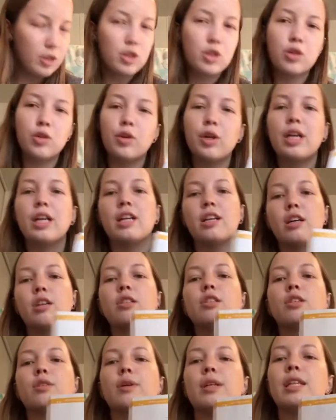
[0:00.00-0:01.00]
during and
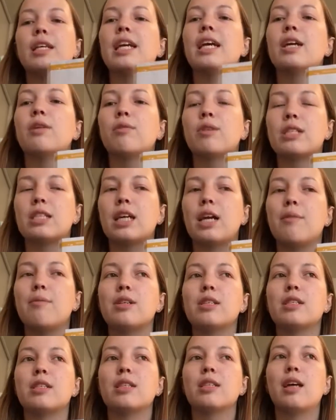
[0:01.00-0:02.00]
also at the end, once
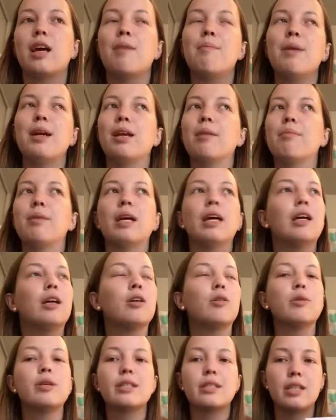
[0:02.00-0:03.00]
I made a big
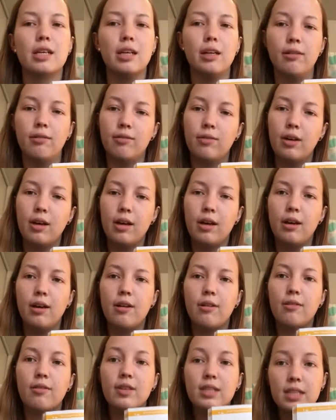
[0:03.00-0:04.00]
Quizlet of
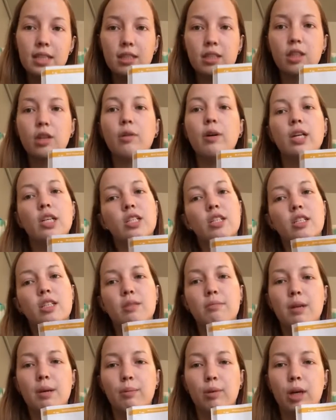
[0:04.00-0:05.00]
physics equations
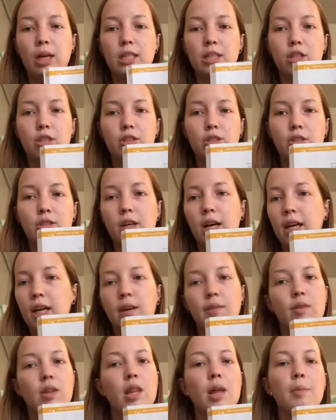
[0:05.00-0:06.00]
to memorize because you're not
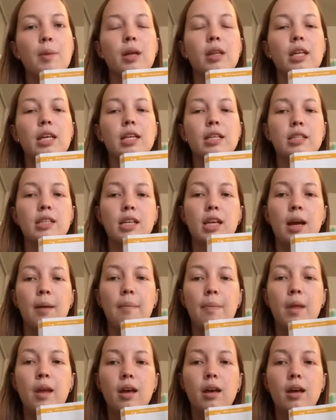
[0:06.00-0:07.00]
given them on the exam.